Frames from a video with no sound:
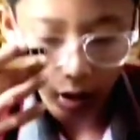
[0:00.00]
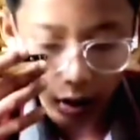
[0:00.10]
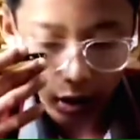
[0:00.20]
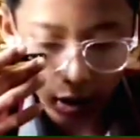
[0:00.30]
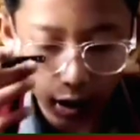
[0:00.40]

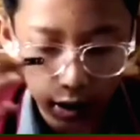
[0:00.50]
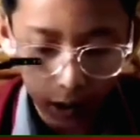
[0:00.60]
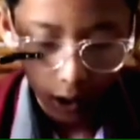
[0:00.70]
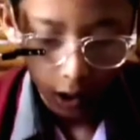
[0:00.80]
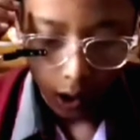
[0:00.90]
it is a
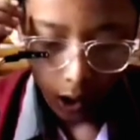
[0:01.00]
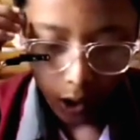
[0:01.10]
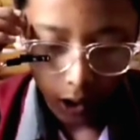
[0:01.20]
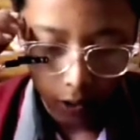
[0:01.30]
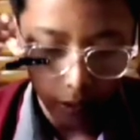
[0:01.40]
sensor.
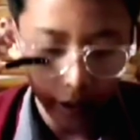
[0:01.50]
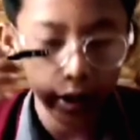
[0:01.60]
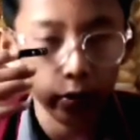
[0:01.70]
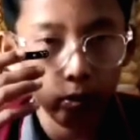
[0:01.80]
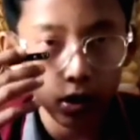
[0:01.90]

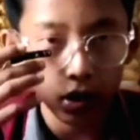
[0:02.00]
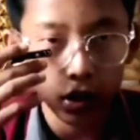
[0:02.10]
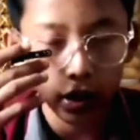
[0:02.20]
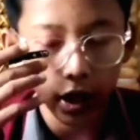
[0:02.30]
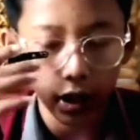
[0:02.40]
He will
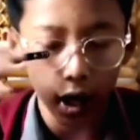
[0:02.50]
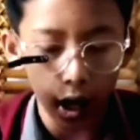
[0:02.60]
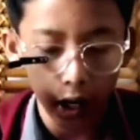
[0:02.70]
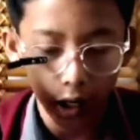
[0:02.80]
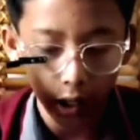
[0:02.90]
detect the
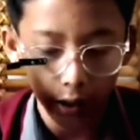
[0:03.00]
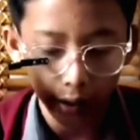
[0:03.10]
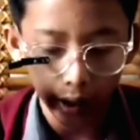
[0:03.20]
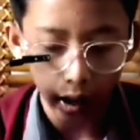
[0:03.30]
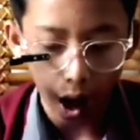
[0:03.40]

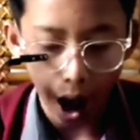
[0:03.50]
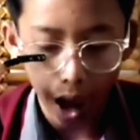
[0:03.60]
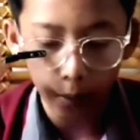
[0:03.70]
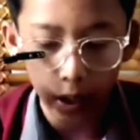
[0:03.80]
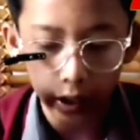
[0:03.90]

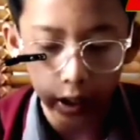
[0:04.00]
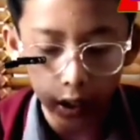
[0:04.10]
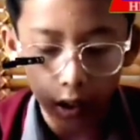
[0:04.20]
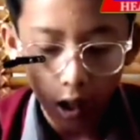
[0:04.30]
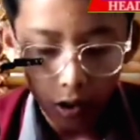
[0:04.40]
eye
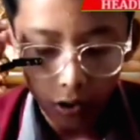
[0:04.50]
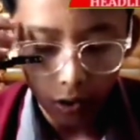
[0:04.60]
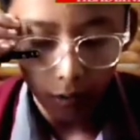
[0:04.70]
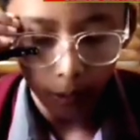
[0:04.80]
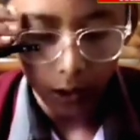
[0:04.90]
blinking. So,
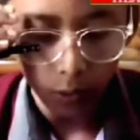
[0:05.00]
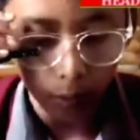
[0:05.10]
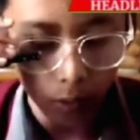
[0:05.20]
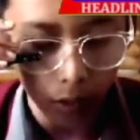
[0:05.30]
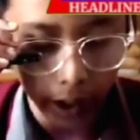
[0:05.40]
first we
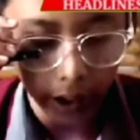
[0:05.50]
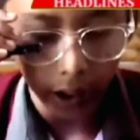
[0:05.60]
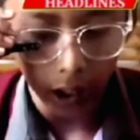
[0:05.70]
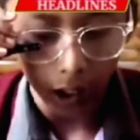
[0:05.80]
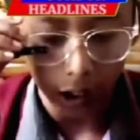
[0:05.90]
have to wear
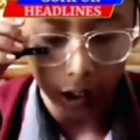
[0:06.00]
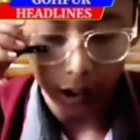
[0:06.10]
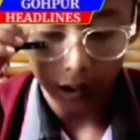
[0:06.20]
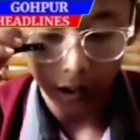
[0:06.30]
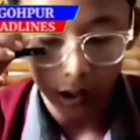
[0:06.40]
the...
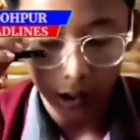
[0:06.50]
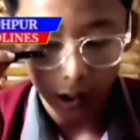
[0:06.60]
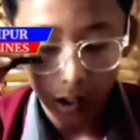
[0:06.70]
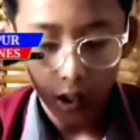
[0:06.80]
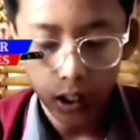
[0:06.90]

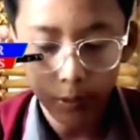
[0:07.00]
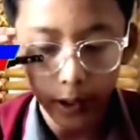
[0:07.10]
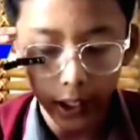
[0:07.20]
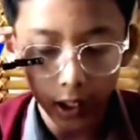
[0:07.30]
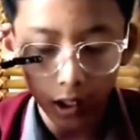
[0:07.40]

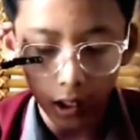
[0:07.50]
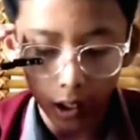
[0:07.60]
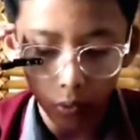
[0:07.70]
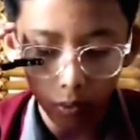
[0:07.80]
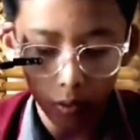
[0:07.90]
spectacle
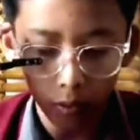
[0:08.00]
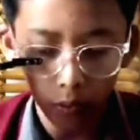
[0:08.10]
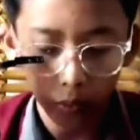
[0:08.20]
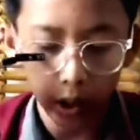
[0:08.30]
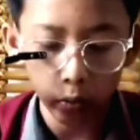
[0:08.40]
and
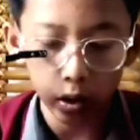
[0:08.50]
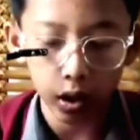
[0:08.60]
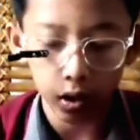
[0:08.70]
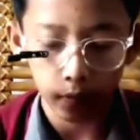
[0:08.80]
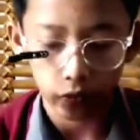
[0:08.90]

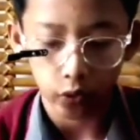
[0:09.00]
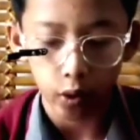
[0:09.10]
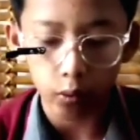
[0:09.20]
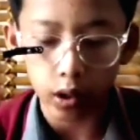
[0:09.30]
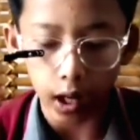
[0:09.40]

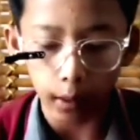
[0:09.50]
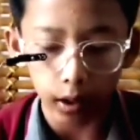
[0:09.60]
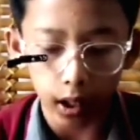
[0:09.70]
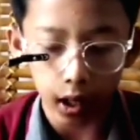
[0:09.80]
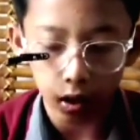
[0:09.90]
when we drive
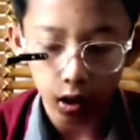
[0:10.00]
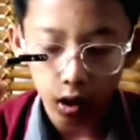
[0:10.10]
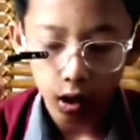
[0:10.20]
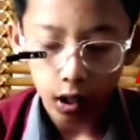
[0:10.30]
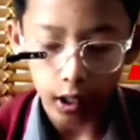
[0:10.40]
a car
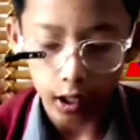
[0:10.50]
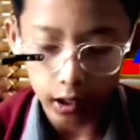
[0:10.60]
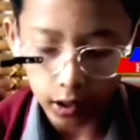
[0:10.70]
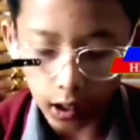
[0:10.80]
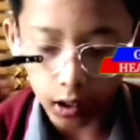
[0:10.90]

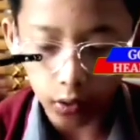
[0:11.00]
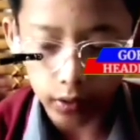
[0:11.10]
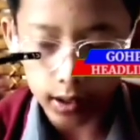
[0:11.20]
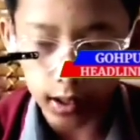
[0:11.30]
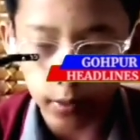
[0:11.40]
suddenly
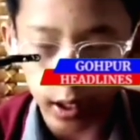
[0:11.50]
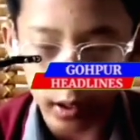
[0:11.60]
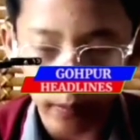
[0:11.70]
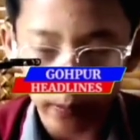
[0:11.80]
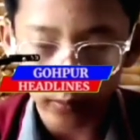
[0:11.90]
we sleep
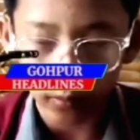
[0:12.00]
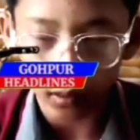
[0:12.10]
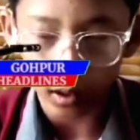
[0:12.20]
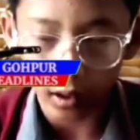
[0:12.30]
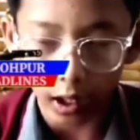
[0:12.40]
then
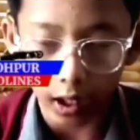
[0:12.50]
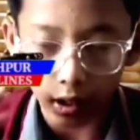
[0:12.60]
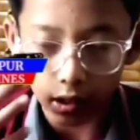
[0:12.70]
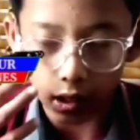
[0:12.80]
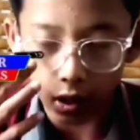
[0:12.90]
the
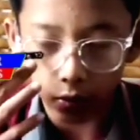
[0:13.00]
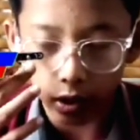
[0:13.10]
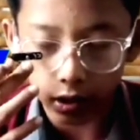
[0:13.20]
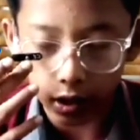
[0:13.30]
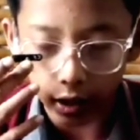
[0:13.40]
sensor
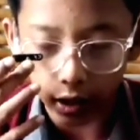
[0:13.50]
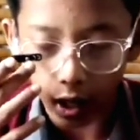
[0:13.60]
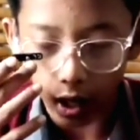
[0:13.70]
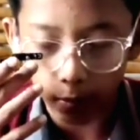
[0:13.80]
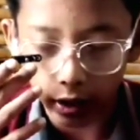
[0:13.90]
will detect the
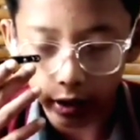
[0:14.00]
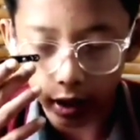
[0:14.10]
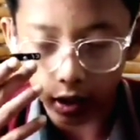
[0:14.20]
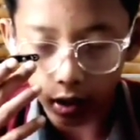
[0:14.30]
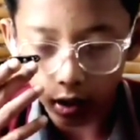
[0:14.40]
eye
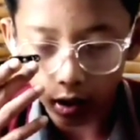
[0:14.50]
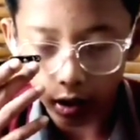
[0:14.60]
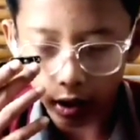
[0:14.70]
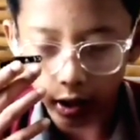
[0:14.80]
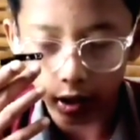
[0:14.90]
blinking
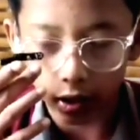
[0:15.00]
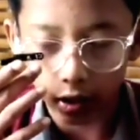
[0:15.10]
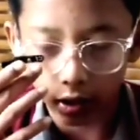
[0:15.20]
and the